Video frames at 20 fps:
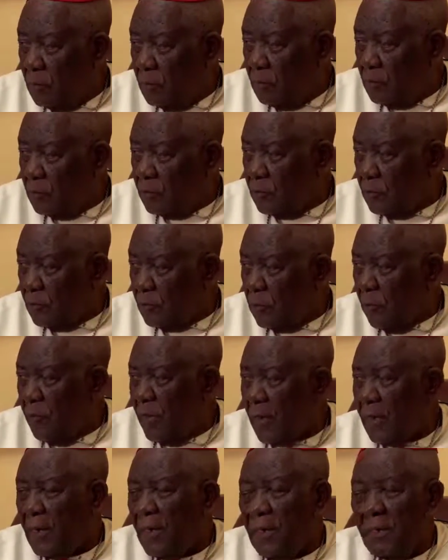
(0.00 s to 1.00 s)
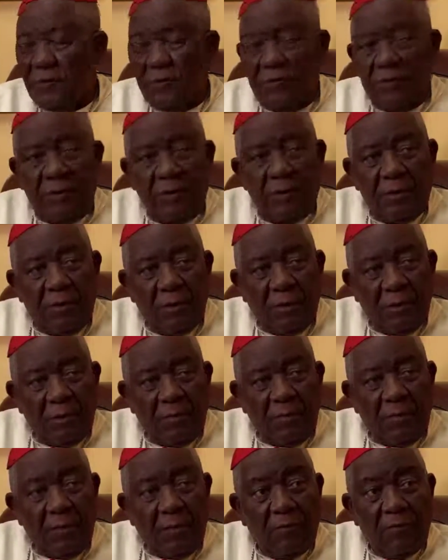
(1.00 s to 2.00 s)
summarized the
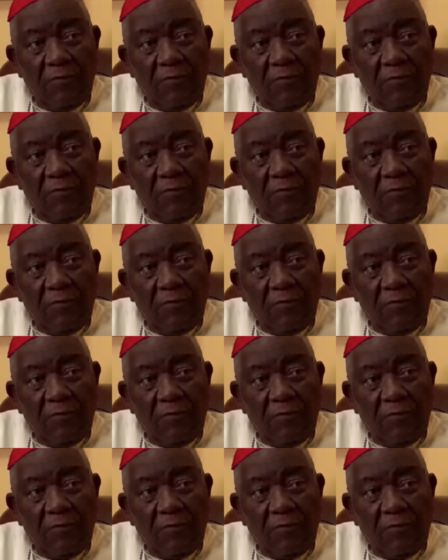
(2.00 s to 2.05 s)
document of